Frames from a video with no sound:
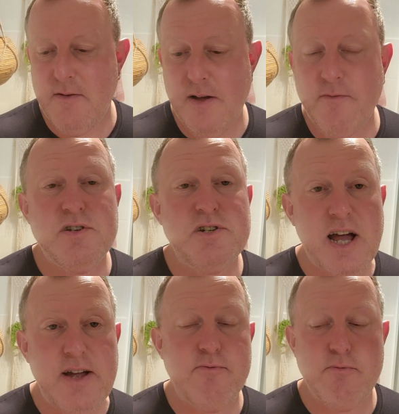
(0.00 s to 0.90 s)
I haven't
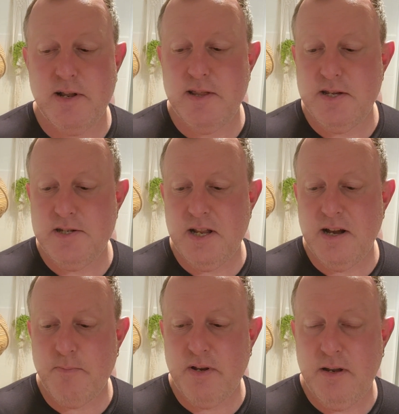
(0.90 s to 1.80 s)
shaved one of these yet.
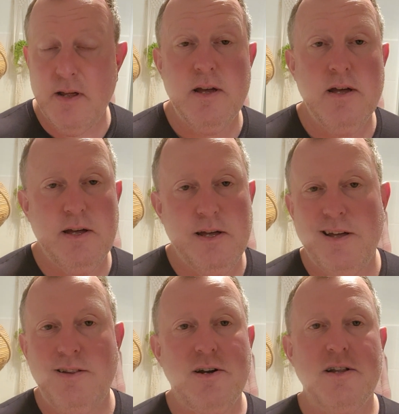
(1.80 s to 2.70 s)
A
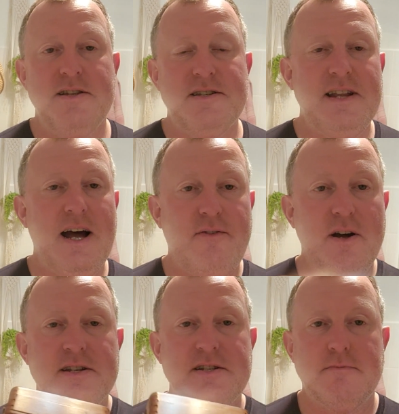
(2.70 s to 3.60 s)
lot of this stuff I
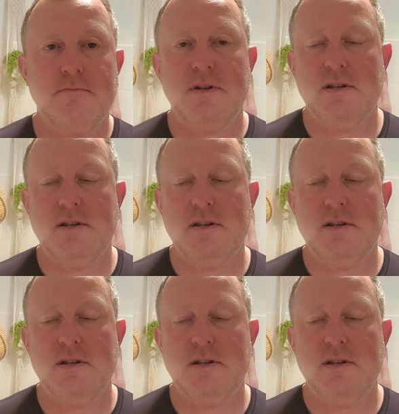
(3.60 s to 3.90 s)
just